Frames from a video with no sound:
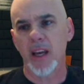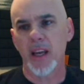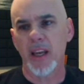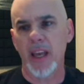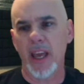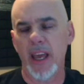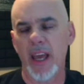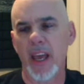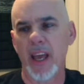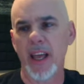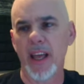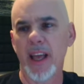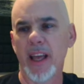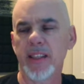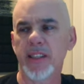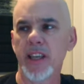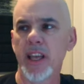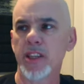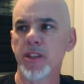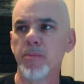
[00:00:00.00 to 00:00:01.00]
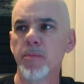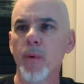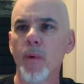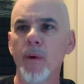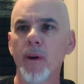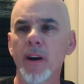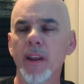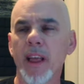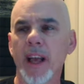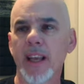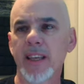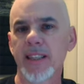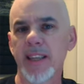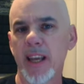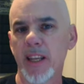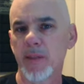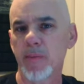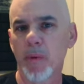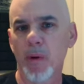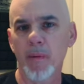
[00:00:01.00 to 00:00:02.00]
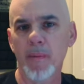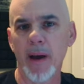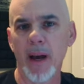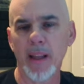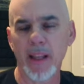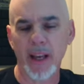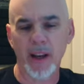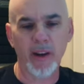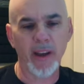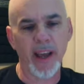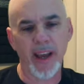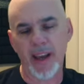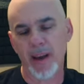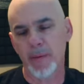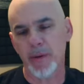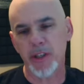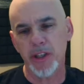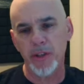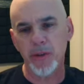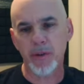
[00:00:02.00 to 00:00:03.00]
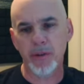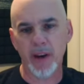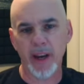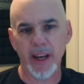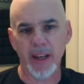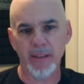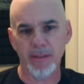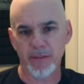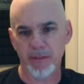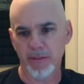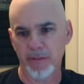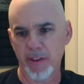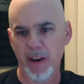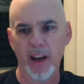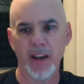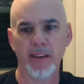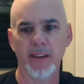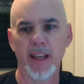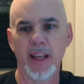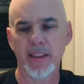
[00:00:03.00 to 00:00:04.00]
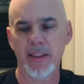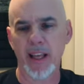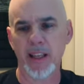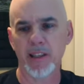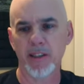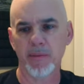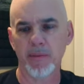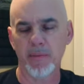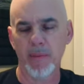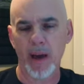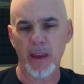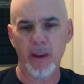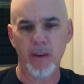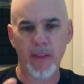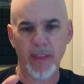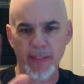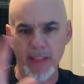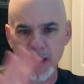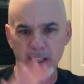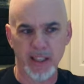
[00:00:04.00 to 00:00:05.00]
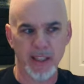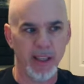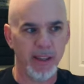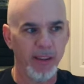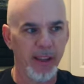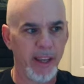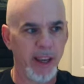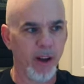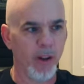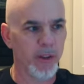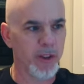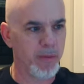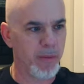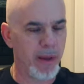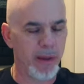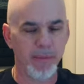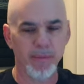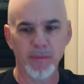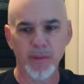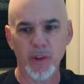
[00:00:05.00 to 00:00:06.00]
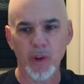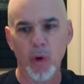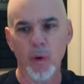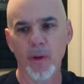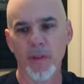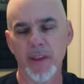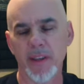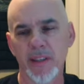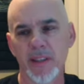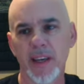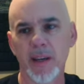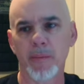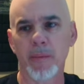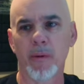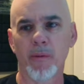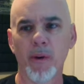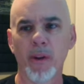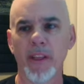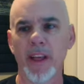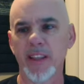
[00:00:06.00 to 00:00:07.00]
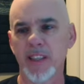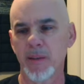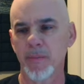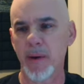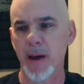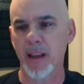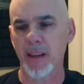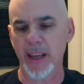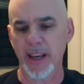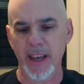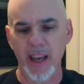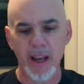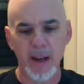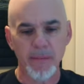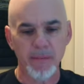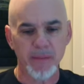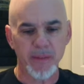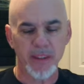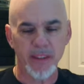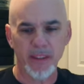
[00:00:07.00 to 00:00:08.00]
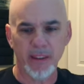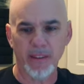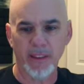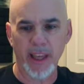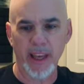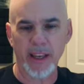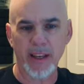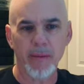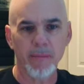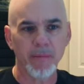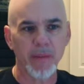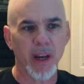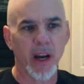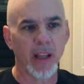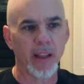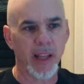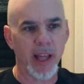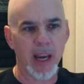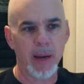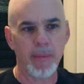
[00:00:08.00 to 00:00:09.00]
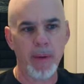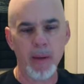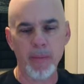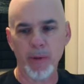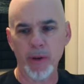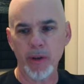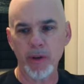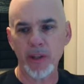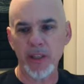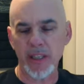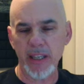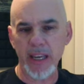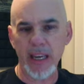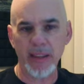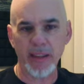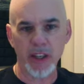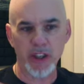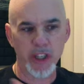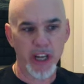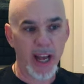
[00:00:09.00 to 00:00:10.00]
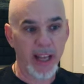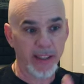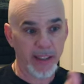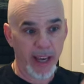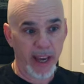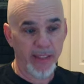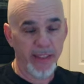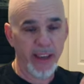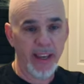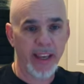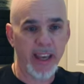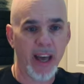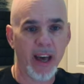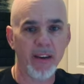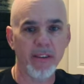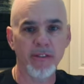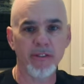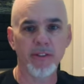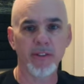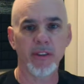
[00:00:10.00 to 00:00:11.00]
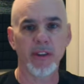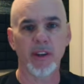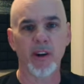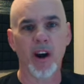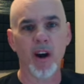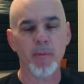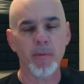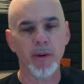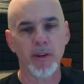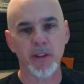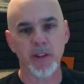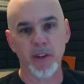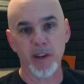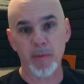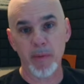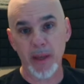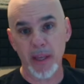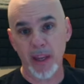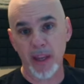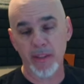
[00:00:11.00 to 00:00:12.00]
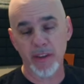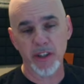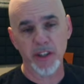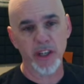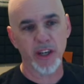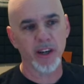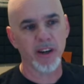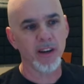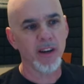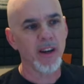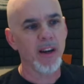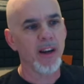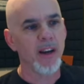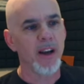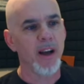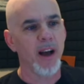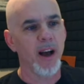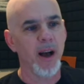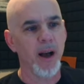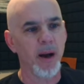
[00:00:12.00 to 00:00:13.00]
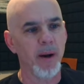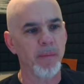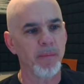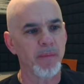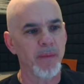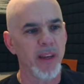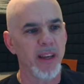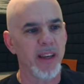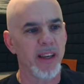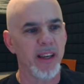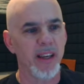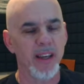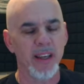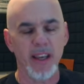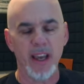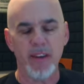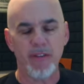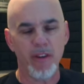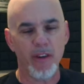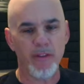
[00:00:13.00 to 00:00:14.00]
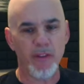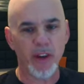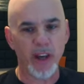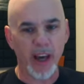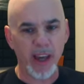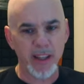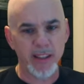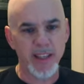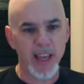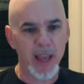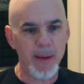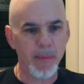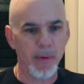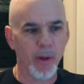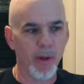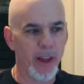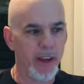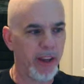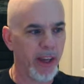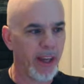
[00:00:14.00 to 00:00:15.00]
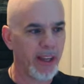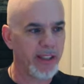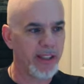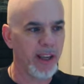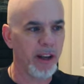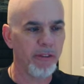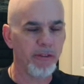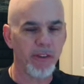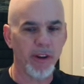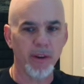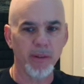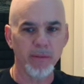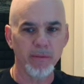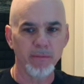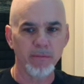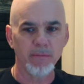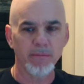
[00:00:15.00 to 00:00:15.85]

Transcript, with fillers: it, it, it's more like I said. It's more about like okay, can we shoot great? fine. That, that's I know that that's the the ultimate goal of this thing, but really it's about like like a lot of people you see in the chats. Like I think Kev the carpenter is going to be in it this year. Um, if, if you got a table and you got a cell phone,